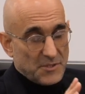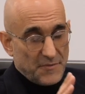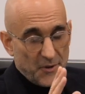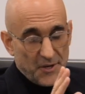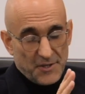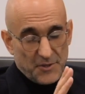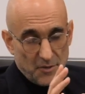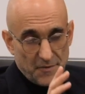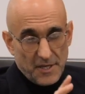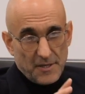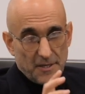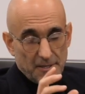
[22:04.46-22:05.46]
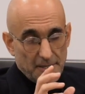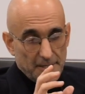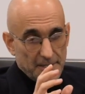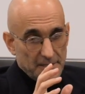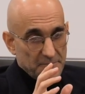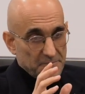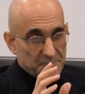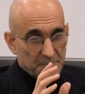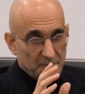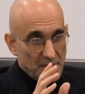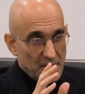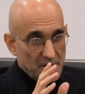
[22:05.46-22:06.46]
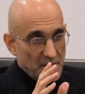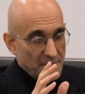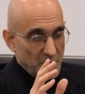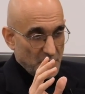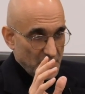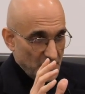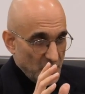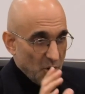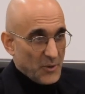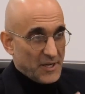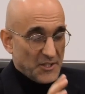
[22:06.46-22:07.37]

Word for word: it's very unnerving, if you do it